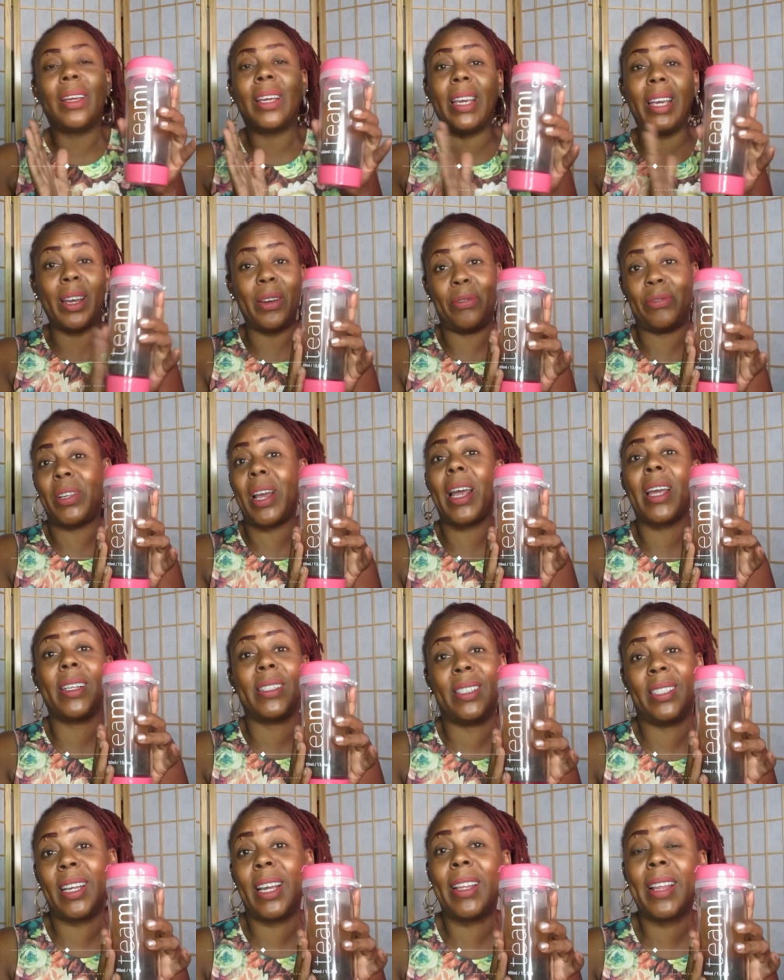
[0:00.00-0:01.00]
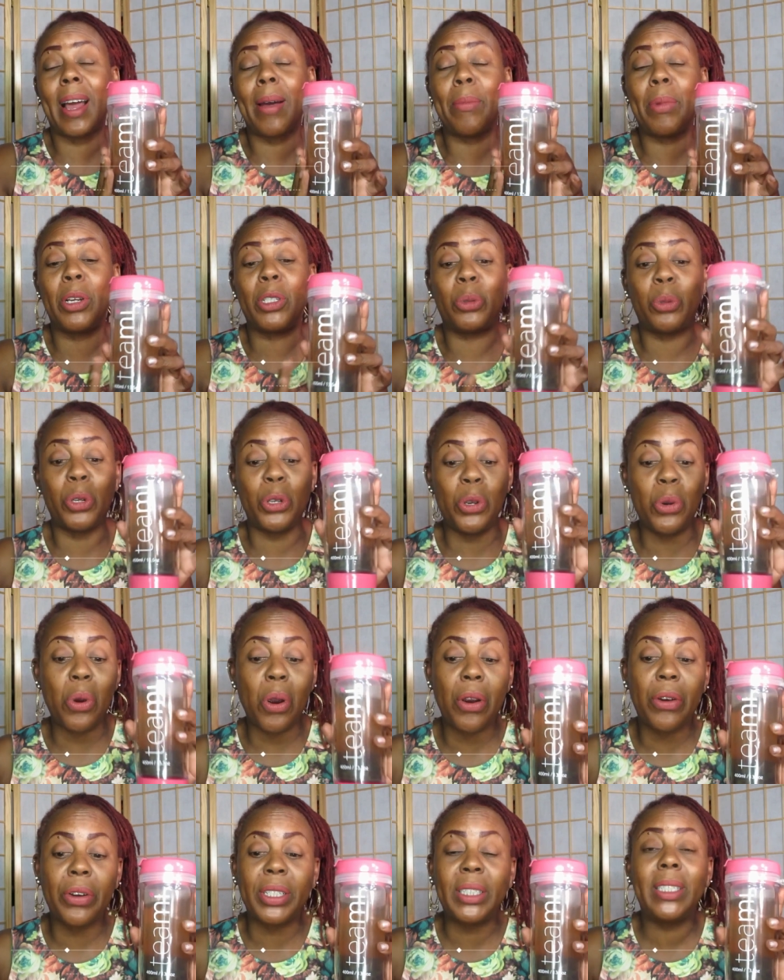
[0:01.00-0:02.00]
gift, I could say that much. When you
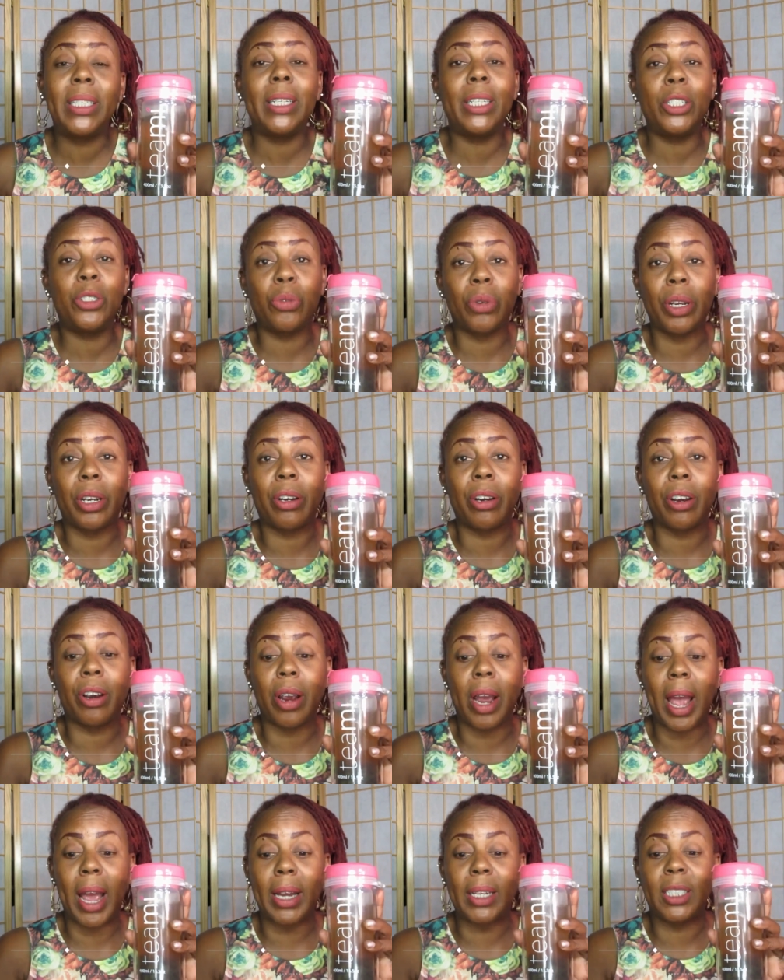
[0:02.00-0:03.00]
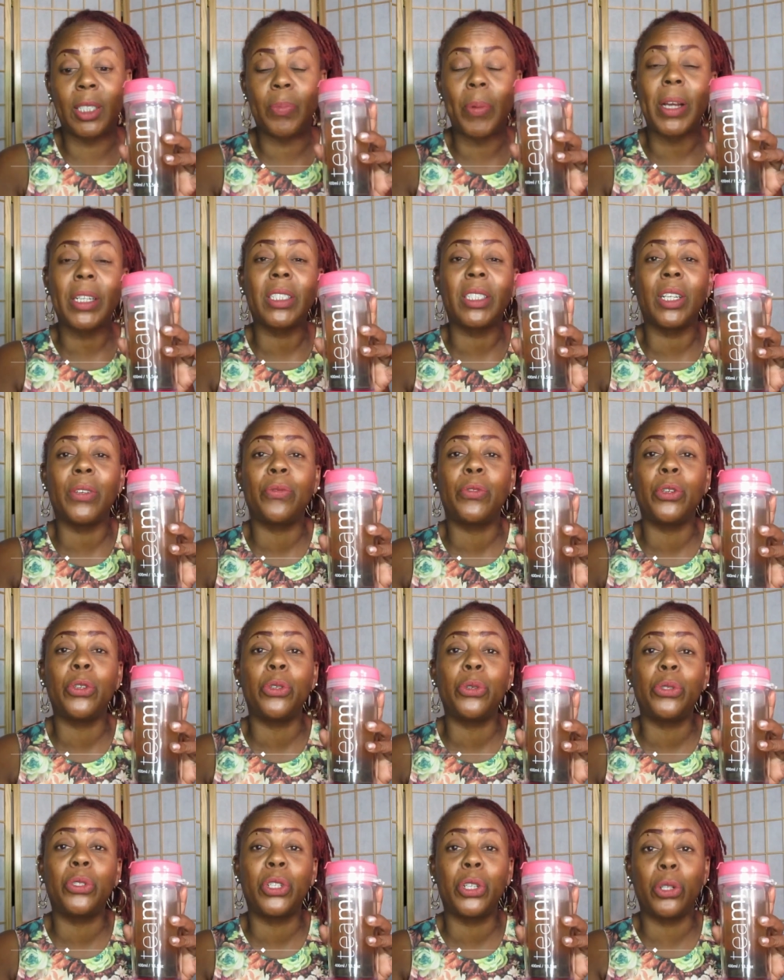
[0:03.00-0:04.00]
are a tea drinker, and especially if you're
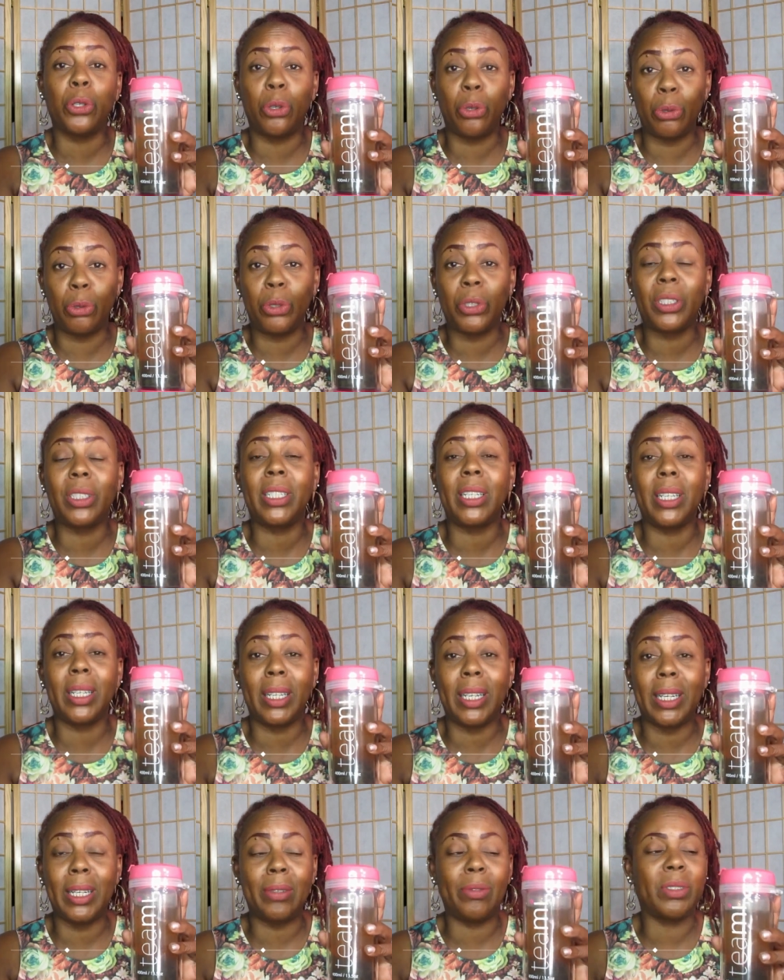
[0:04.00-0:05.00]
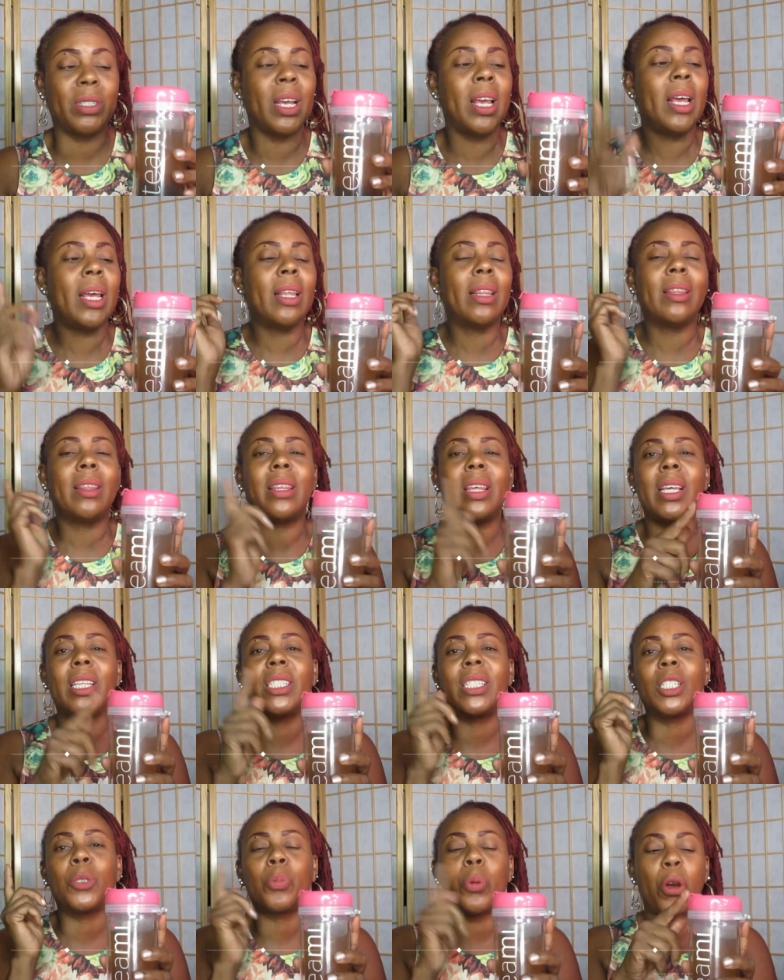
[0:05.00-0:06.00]
using loose tea leaves,
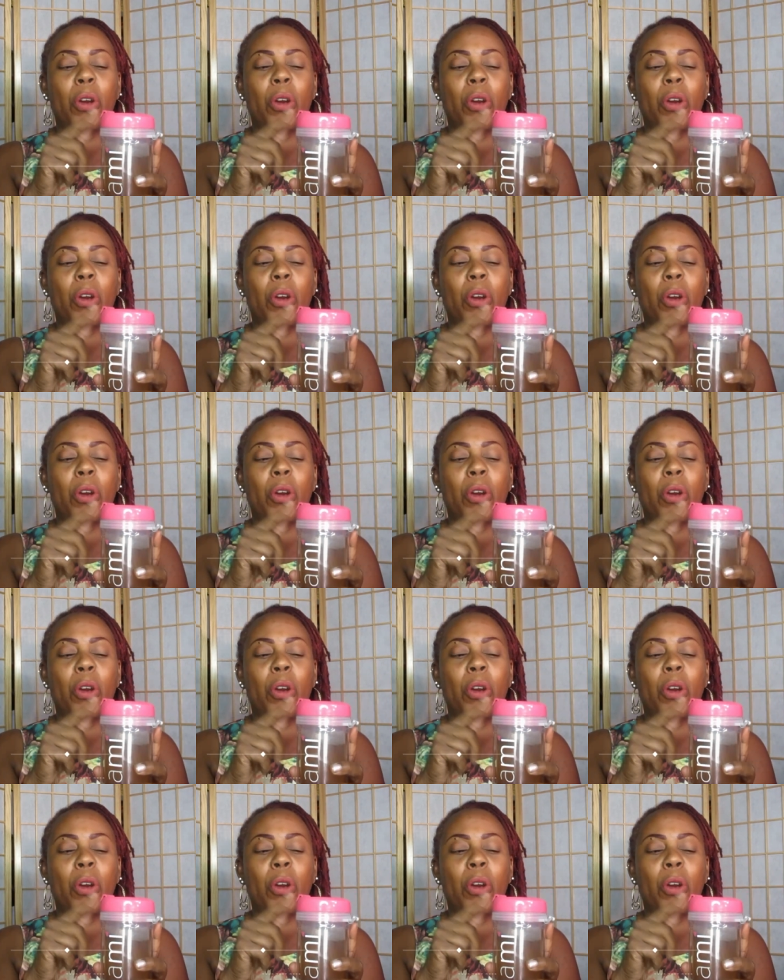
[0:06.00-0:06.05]
this is